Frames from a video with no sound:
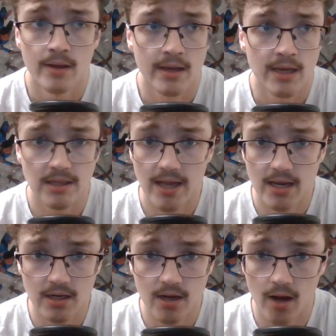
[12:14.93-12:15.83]
He
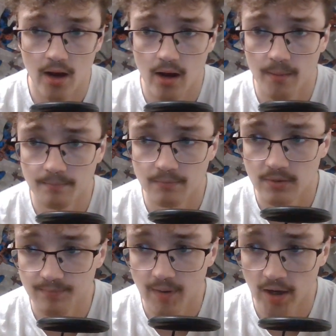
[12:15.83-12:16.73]
landed
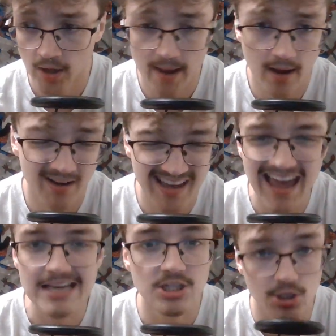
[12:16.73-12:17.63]

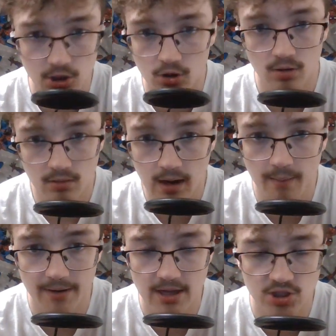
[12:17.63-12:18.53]
occasional
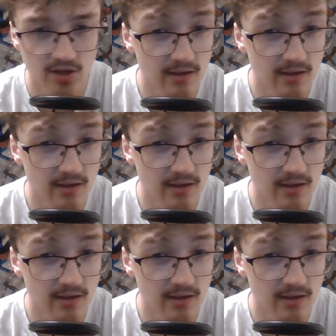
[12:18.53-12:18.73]
combinations.